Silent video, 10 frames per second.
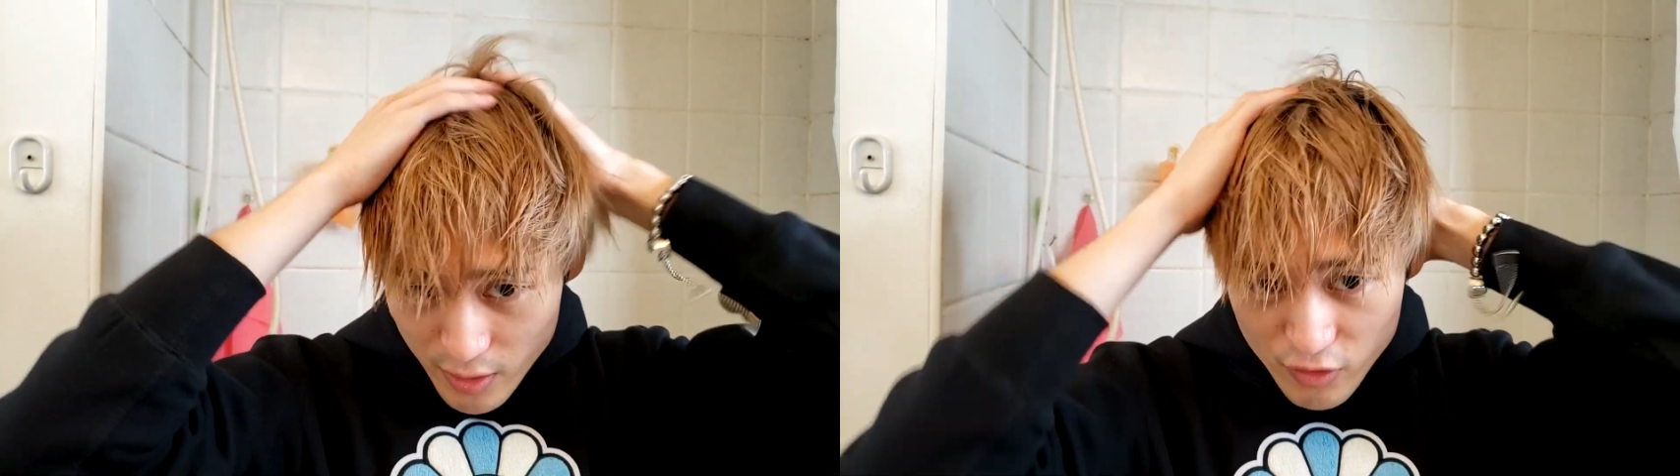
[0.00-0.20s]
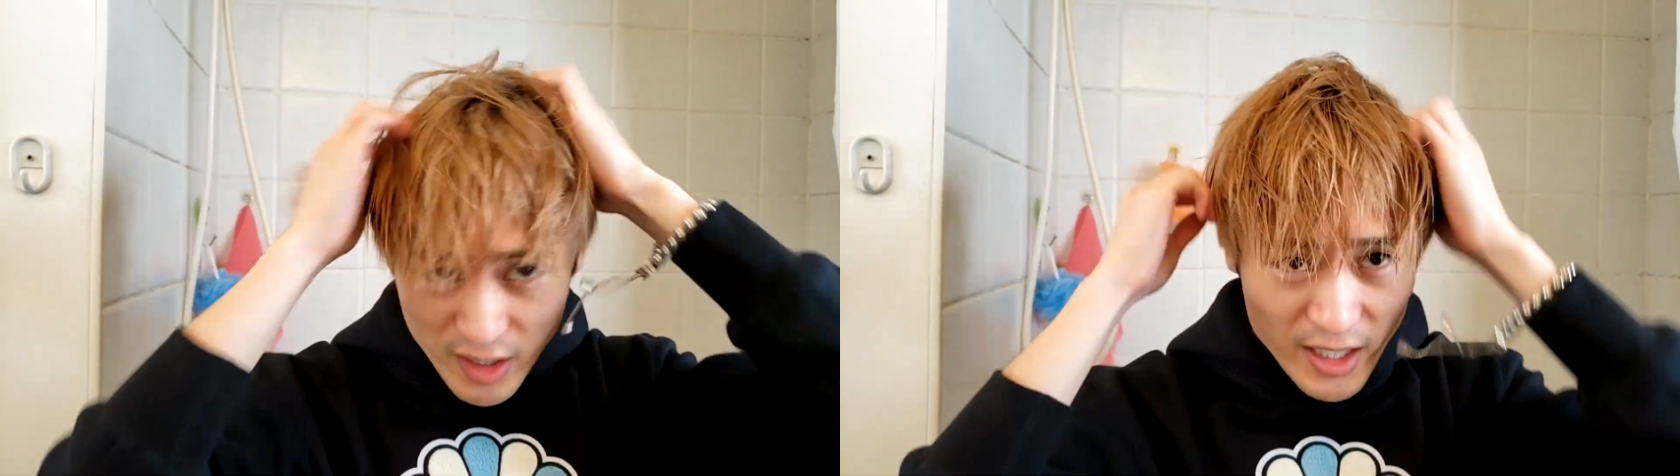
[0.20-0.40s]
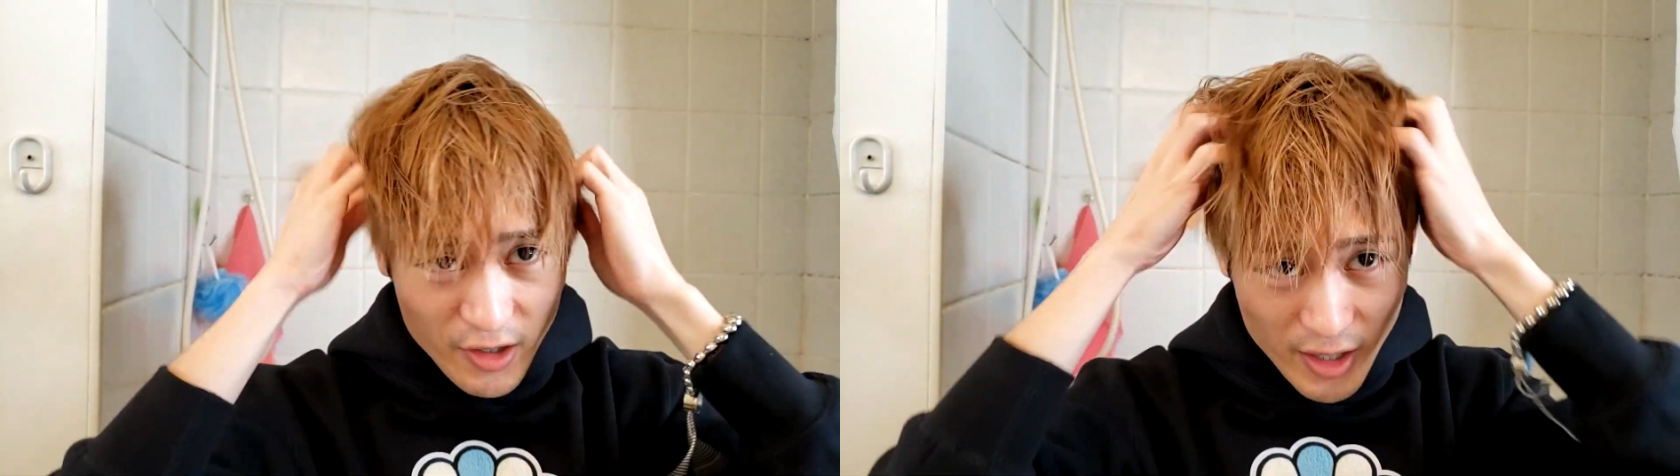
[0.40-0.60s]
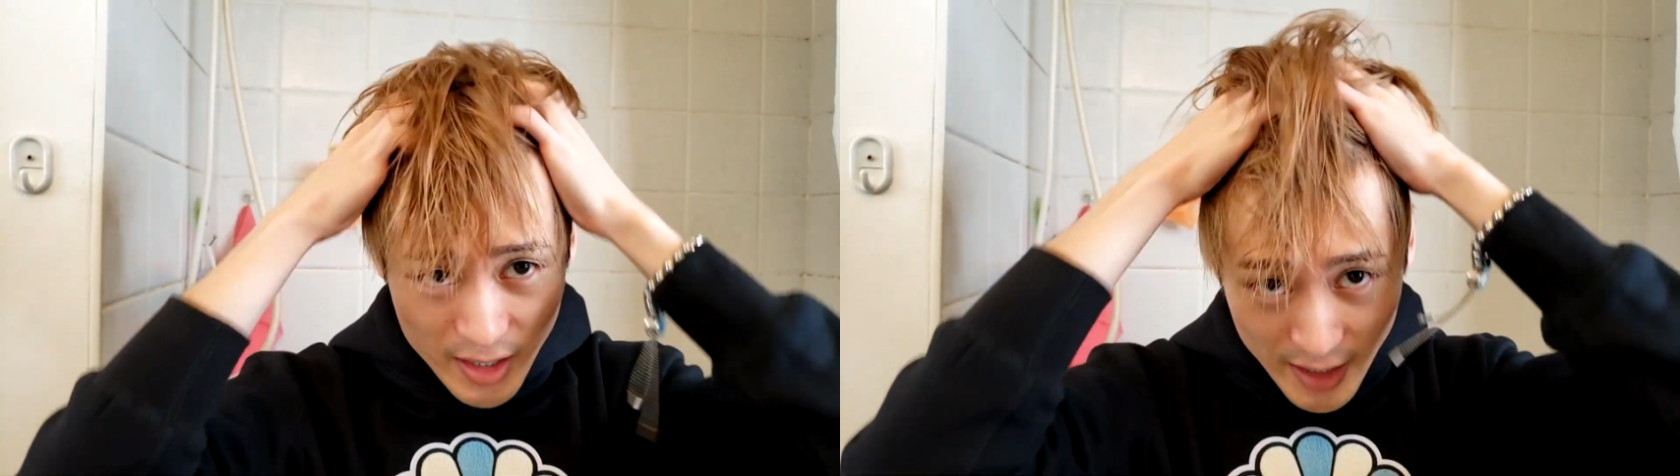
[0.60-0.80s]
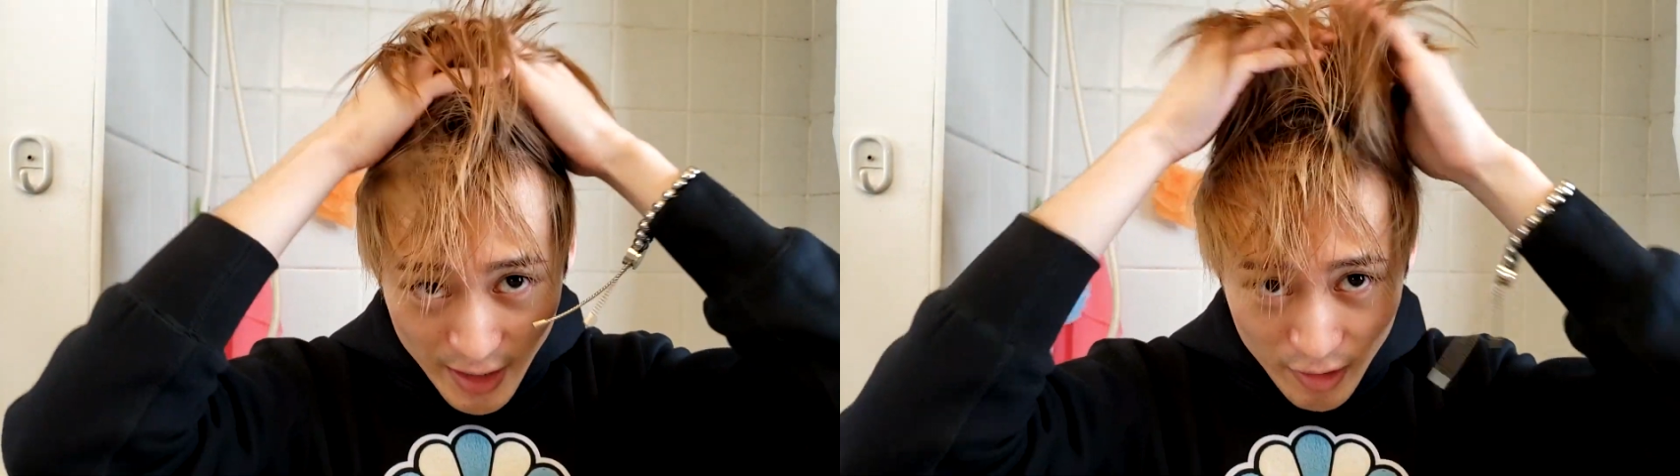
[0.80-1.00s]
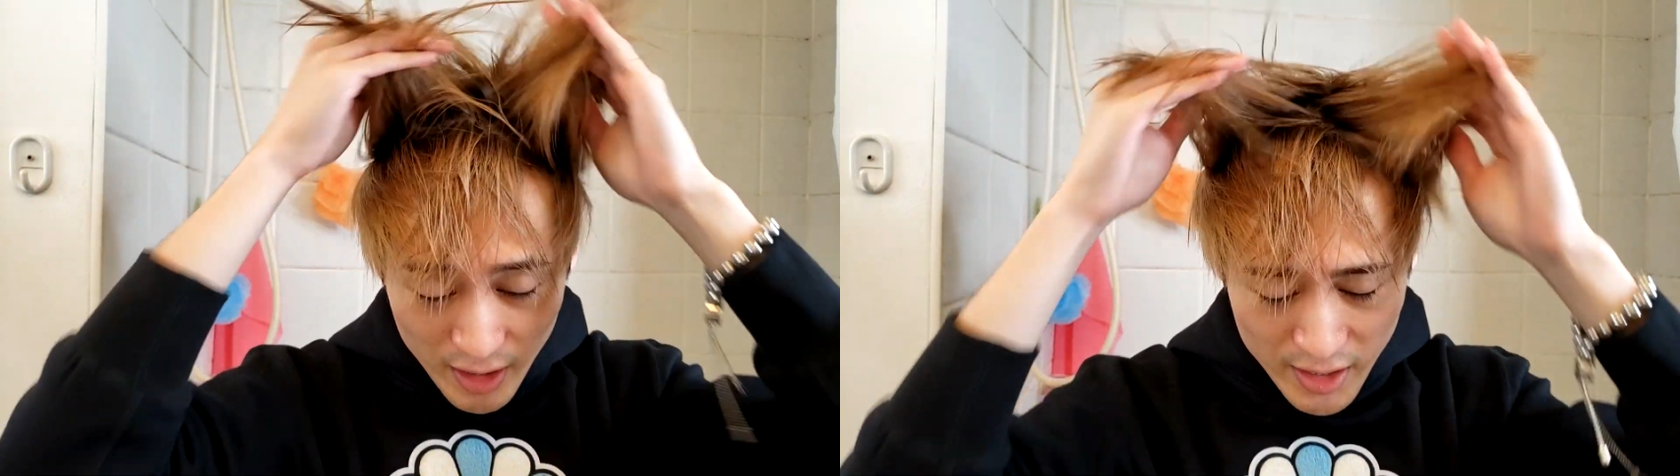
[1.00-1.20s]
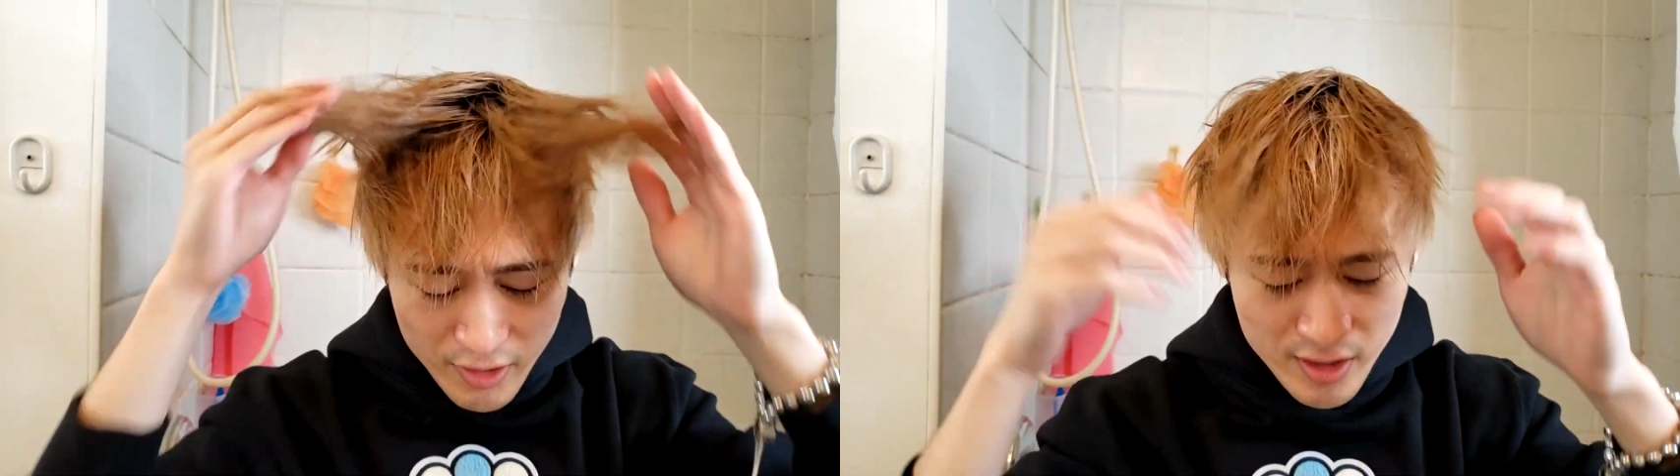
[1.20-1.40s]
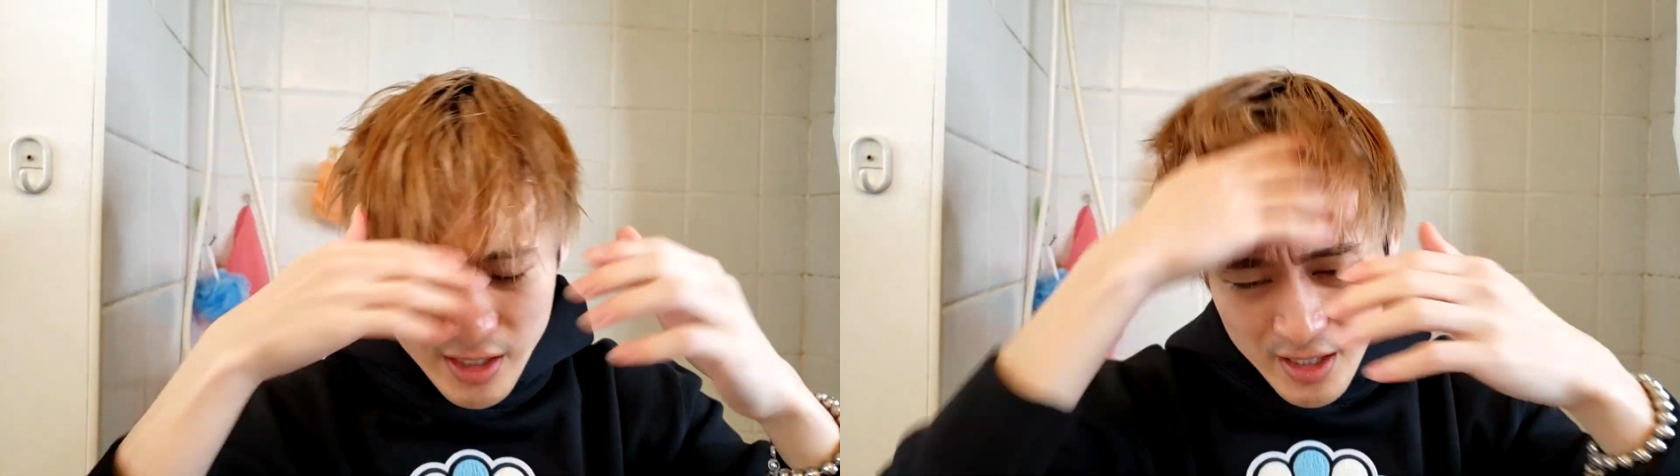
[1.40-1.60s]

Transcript: dryer and the hair iron,